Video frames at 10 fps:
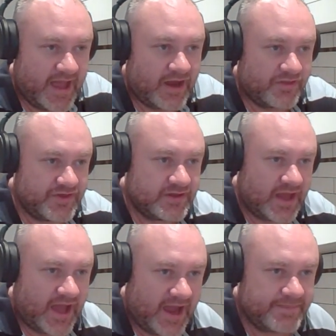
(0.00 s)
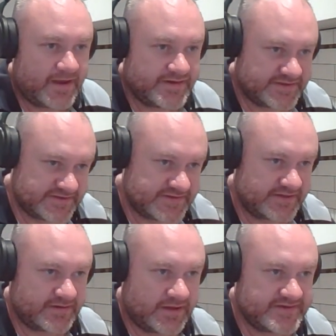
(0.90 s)
And I think had they just
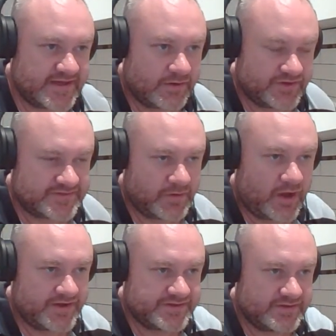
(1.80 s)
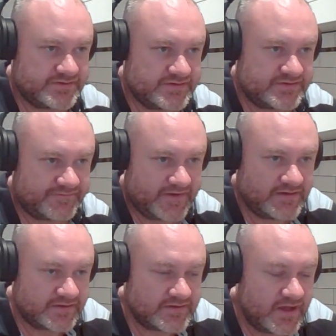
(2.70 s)
sat on the splice and
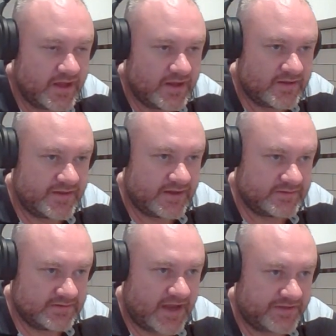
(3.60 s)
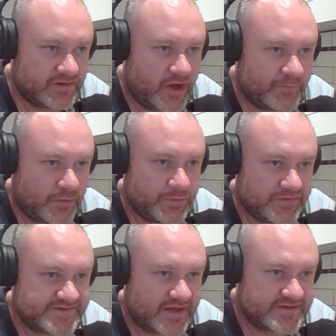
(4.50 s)
defended, then Nathan Lyon probably
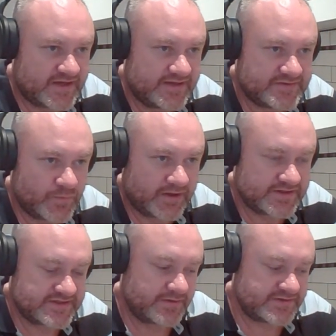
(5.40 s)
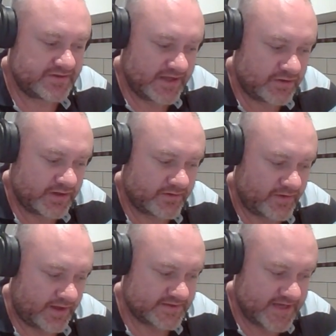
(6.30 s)
would have started taking some wickets. So it's to their credit that
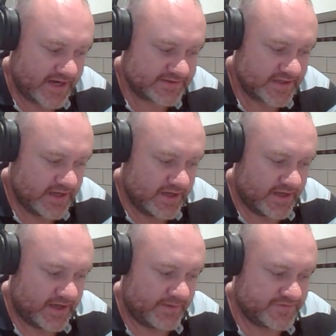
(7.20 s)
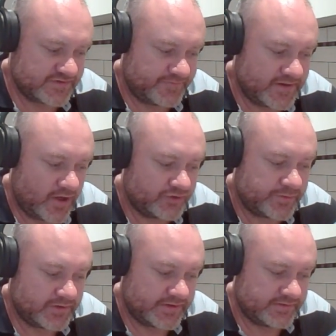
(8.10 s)
they attacked. Shafiq
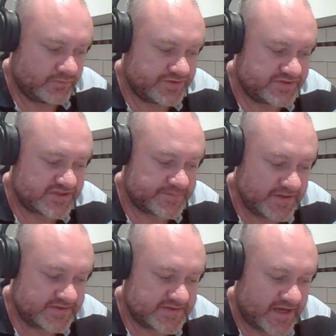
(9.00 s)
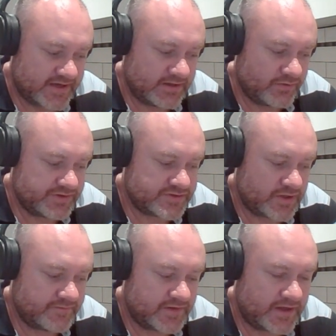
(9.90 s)
ultimately was dismissed attacking on the
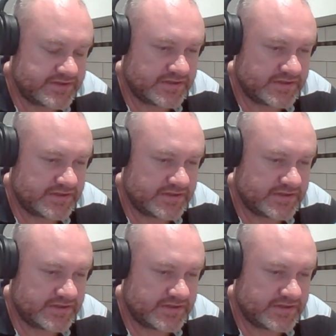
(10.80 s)
stroke of lunch.